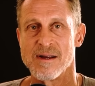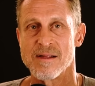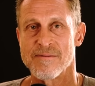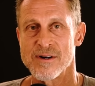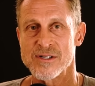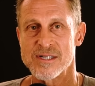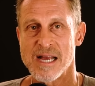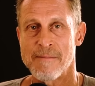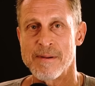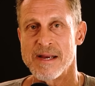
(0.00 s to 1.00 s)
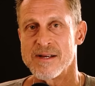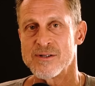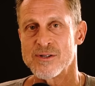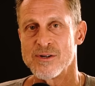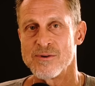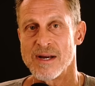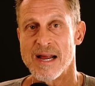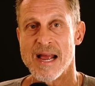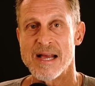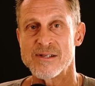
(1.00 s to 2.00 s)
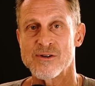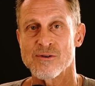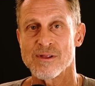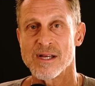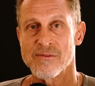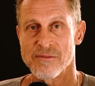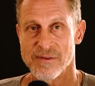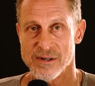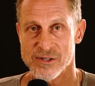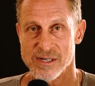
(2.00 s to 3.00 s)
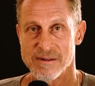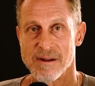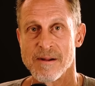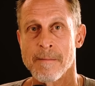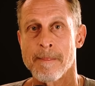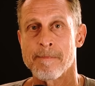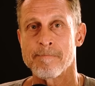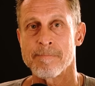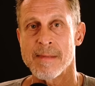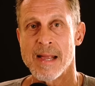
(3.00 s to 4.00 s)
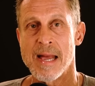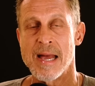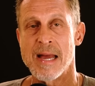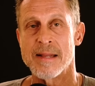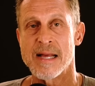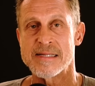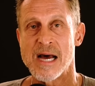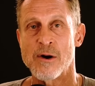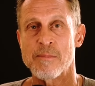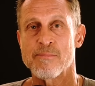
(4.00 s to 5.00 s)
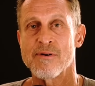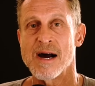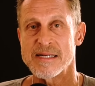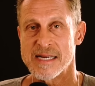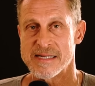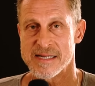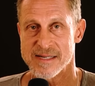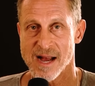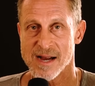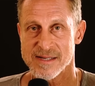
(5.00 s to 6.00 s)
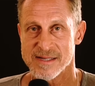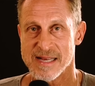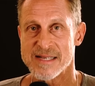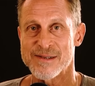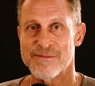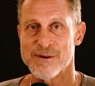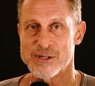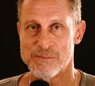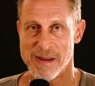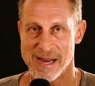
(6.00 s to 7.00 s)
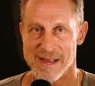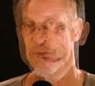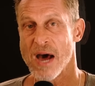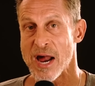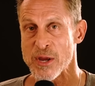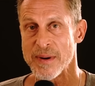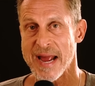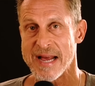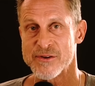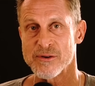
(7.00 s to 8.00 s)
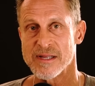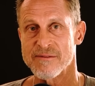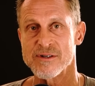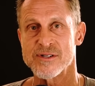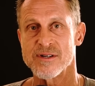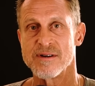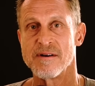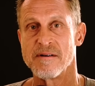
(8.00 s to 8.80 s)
The first step is to enhance your liver function, and that's how it processes toxins. That's the first P. So, how do you enhance your liver's